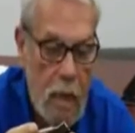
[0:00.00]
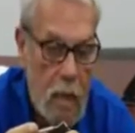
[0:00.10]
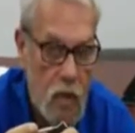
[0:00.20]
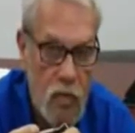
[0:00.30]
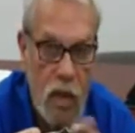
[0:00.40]

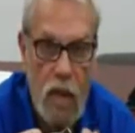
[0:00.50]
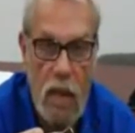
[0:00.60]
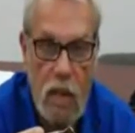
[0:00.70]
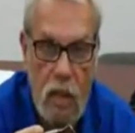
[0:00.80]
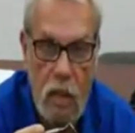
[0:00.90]
and it's
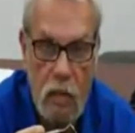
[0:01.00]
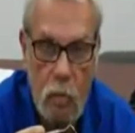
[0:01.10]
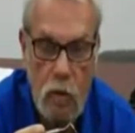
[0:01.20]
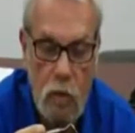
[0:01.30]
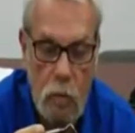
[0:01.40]
very
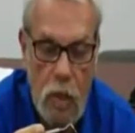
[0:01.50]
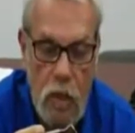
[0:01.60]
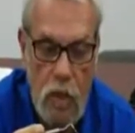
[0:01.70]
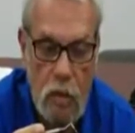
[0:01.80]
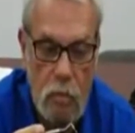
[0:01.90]
uncomfortable to the
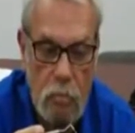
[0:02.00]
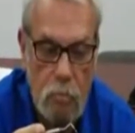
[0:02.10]
patient.